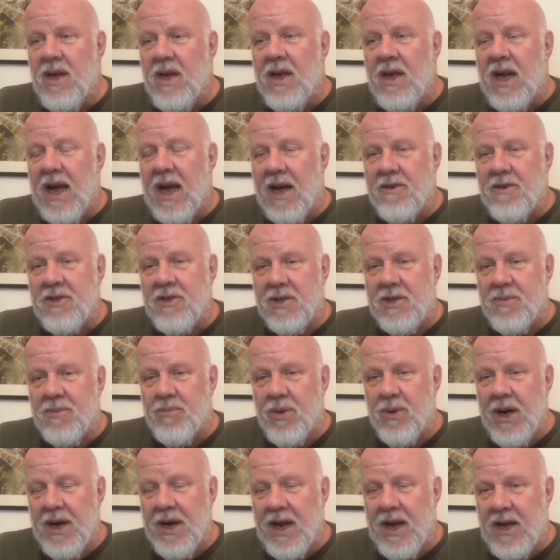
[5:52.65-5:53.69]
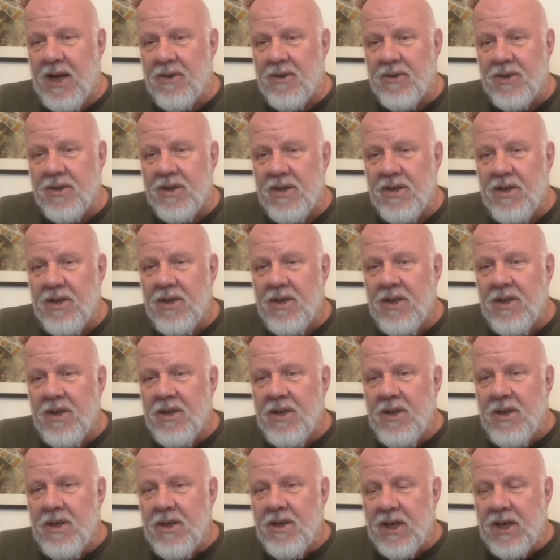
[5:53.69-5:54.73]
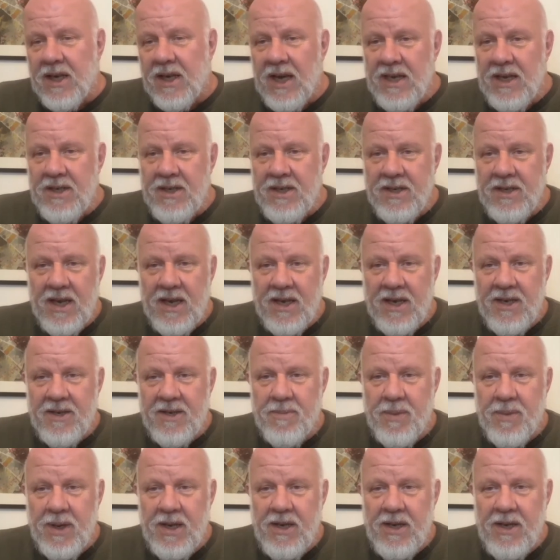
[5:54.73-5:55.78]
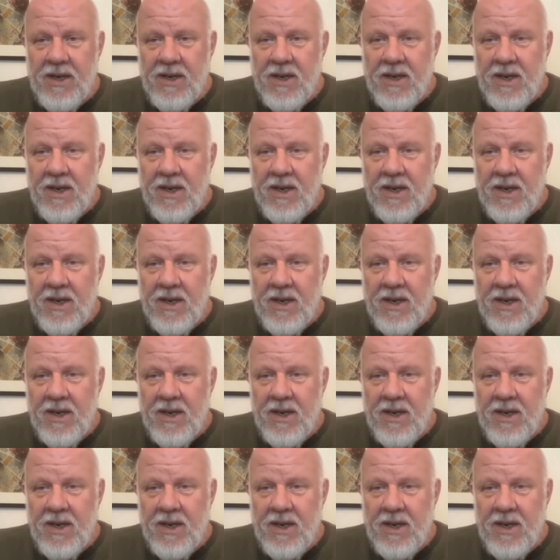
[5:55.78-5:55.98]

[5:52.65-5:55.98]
how spread out the cases tend to be.